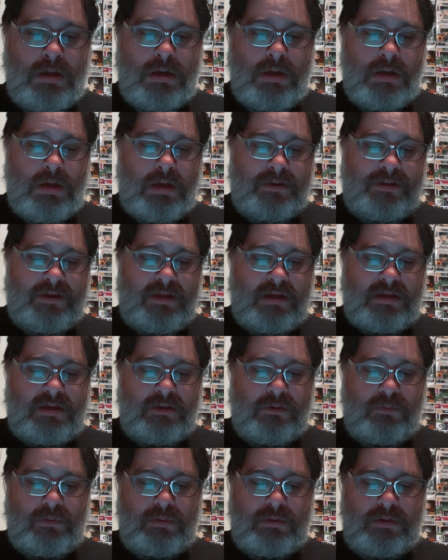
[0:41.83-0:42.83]
I think
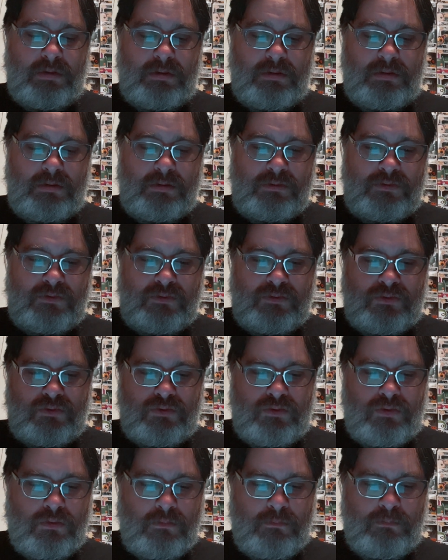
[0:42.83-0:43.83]
it
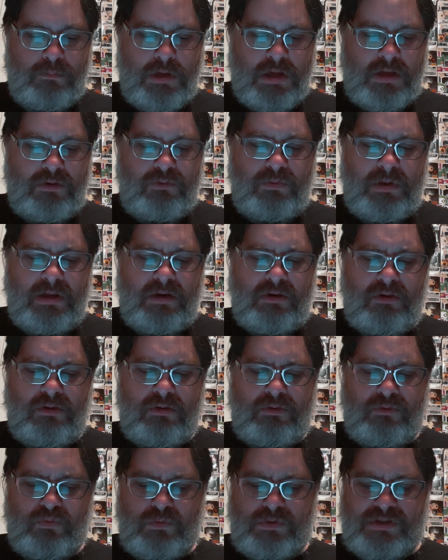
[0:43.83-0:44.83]
was Mind
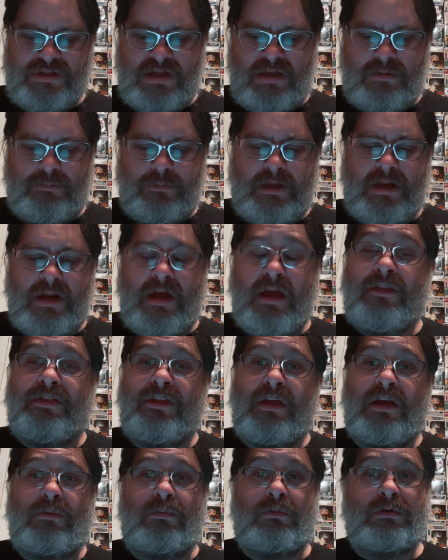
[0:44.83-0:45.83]
Reader and Resentment. I
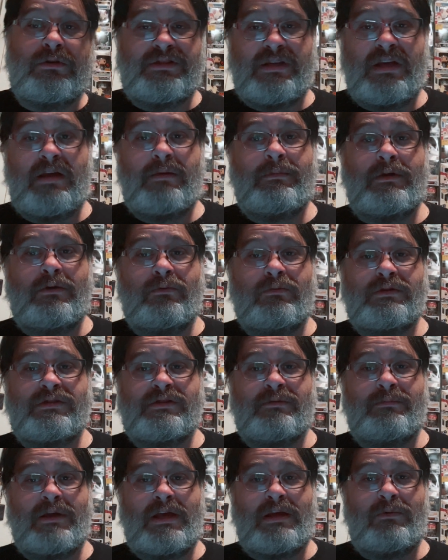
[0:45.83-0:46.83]
think Resentment was
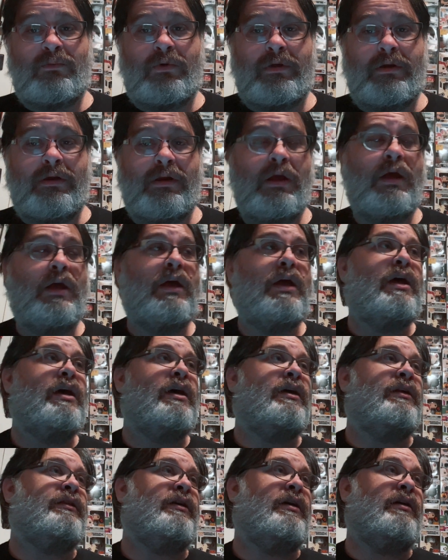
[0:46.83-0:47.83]
the main one.
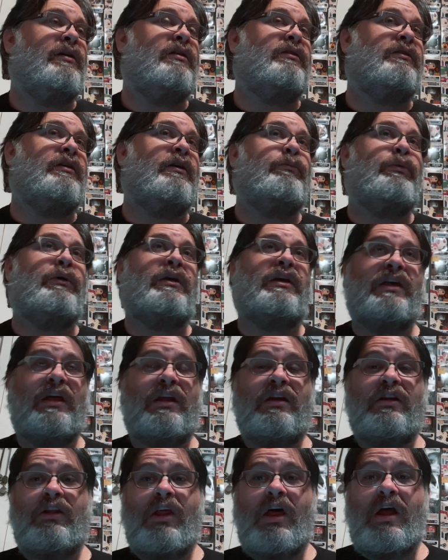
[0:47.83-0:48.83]
They've been
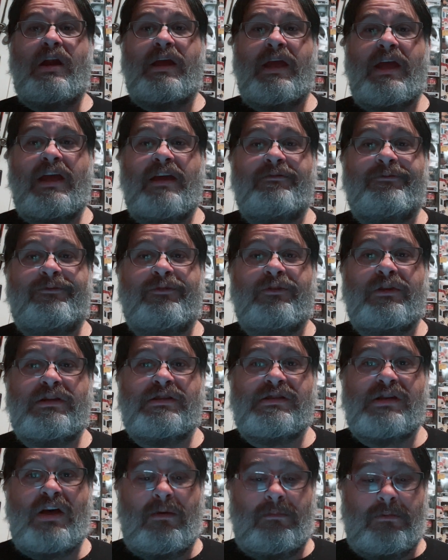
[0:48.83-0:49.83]
getting a lot of hate for
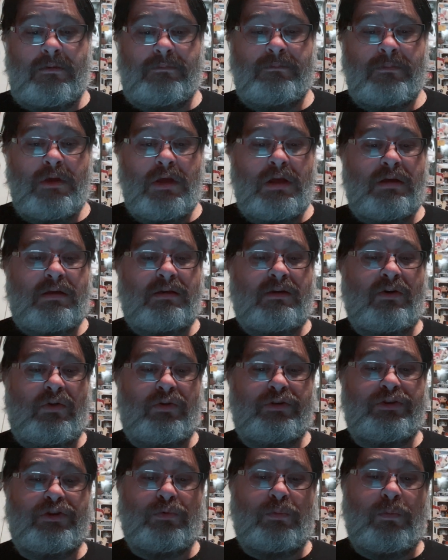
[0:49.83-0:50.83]
this album
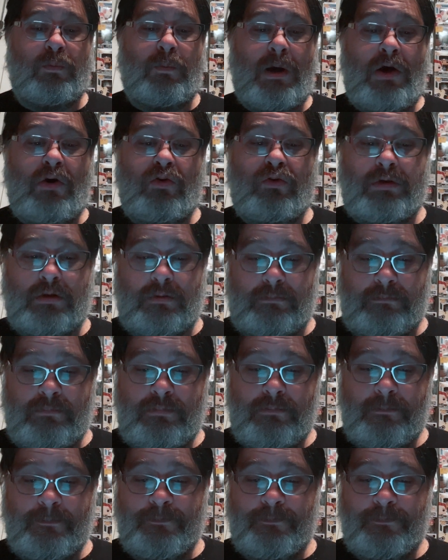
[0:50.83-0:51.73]
called Youre Welcome,